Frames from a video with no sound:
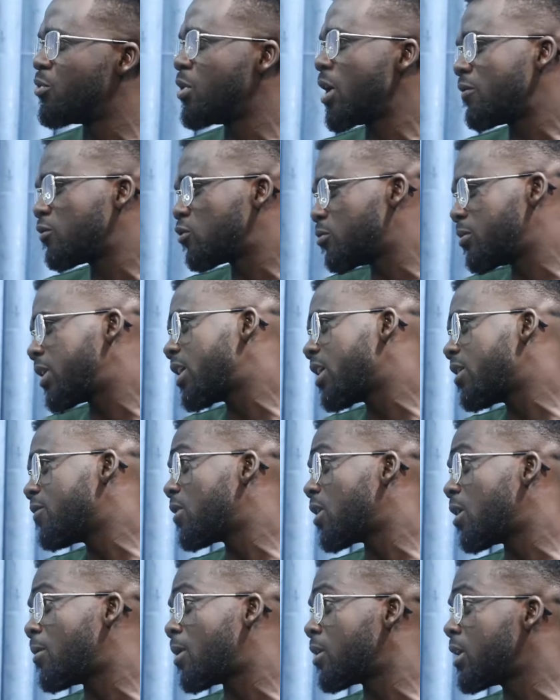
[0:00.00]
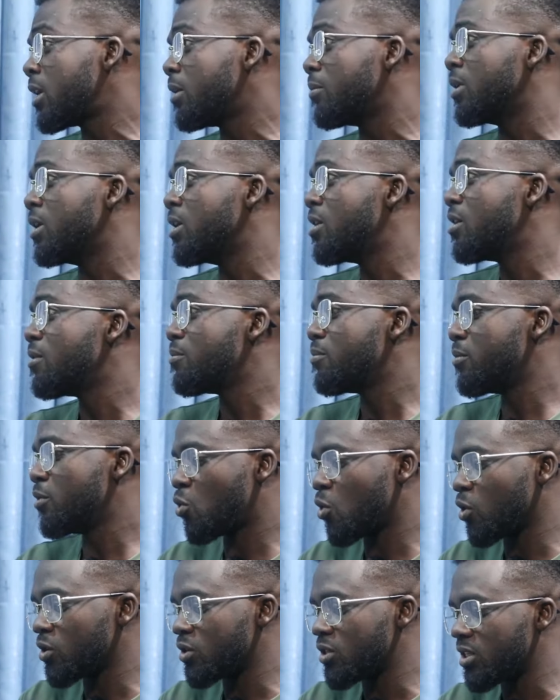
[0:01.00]
have to be careful about them
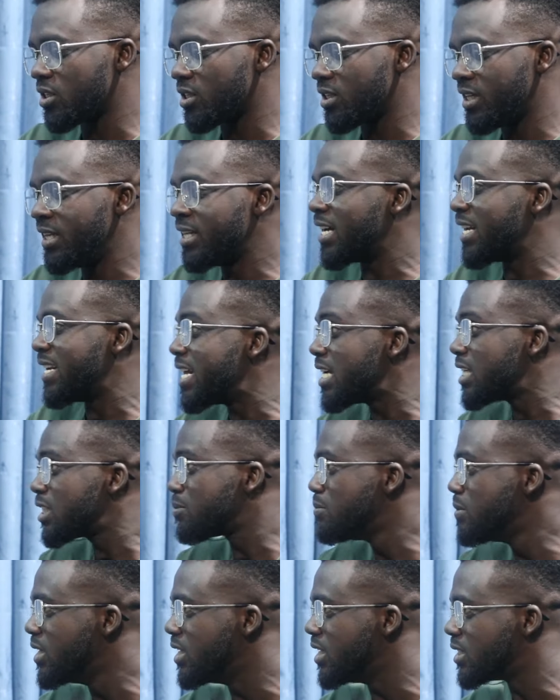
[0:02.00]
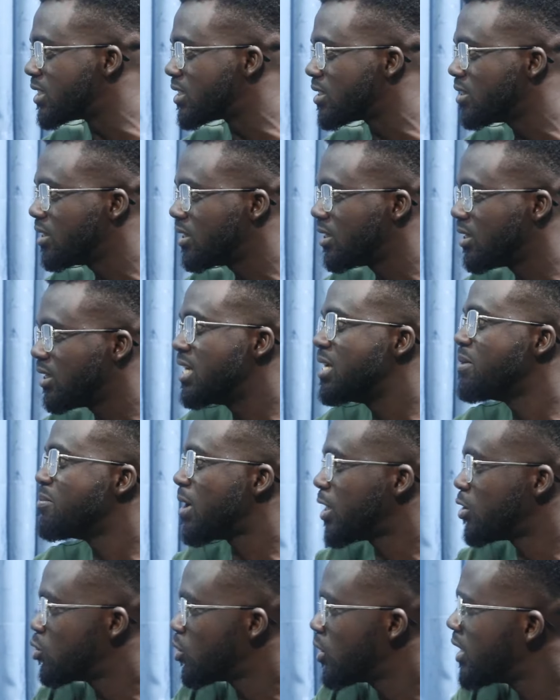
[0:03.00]
because in the next minute they
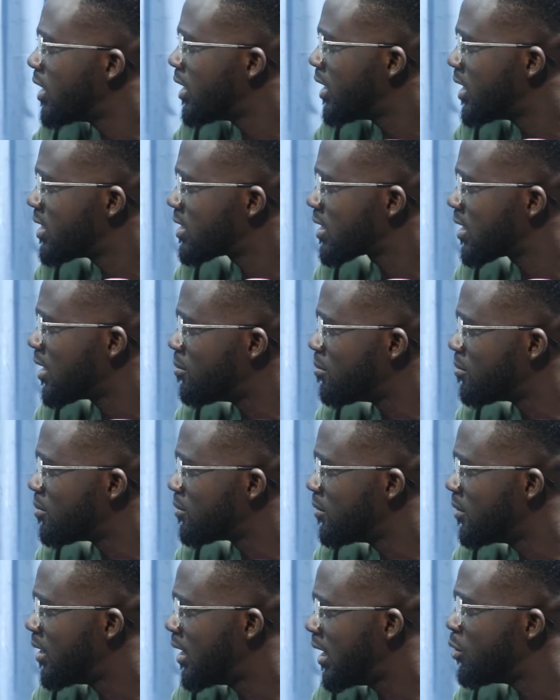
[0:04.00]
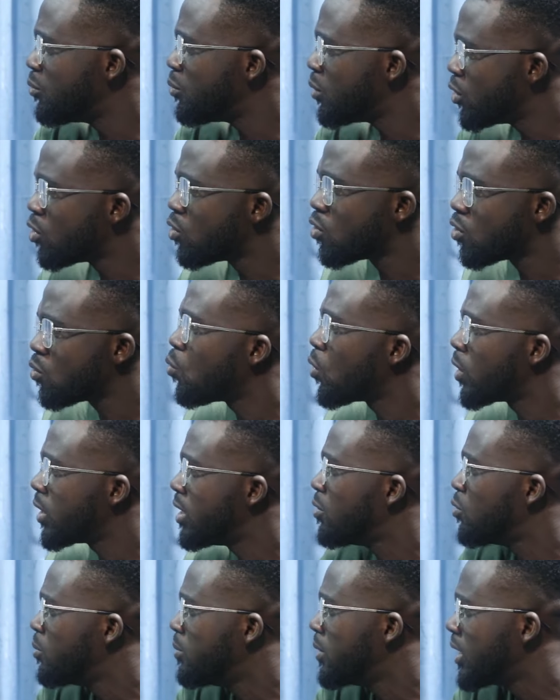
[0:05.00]
might join the next camp and we don't know
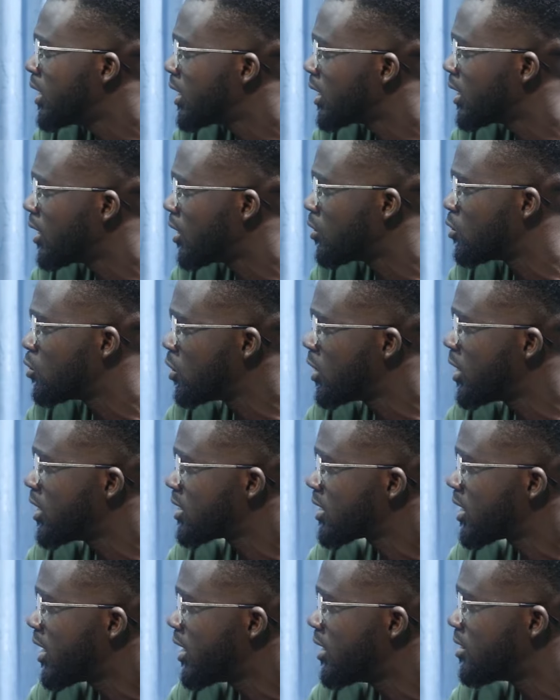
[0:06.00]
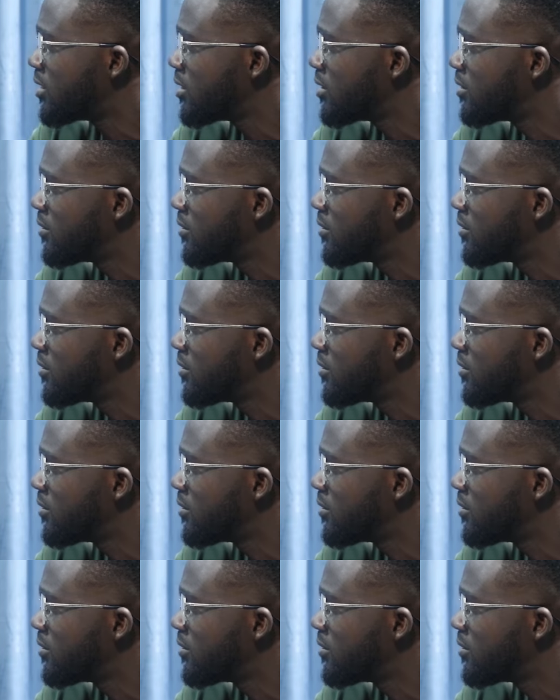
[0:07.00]
what they will be taken out. Do you get scared?